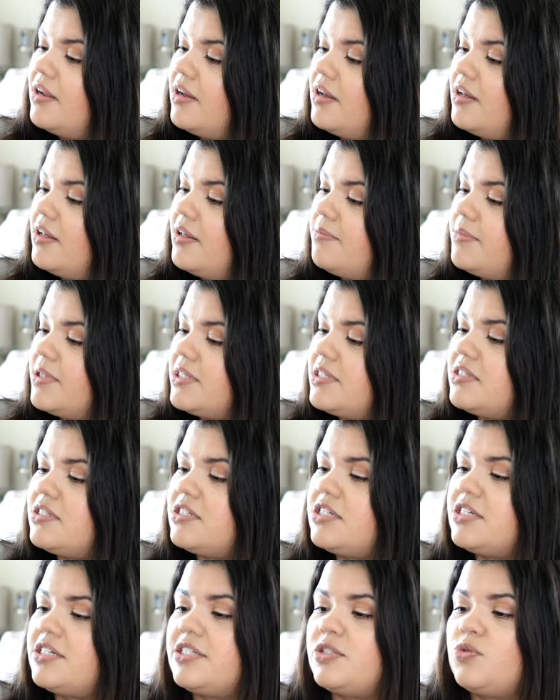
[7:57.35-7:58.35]
Um, this
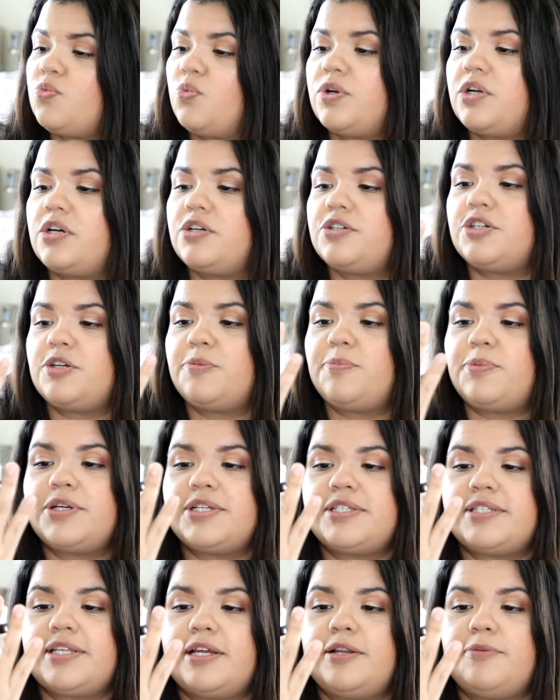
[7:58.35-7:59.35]
is just
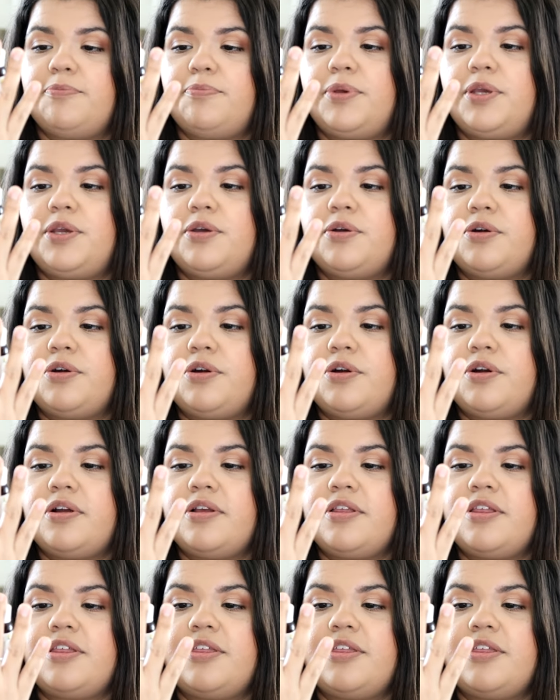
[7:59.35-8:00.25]
100% pure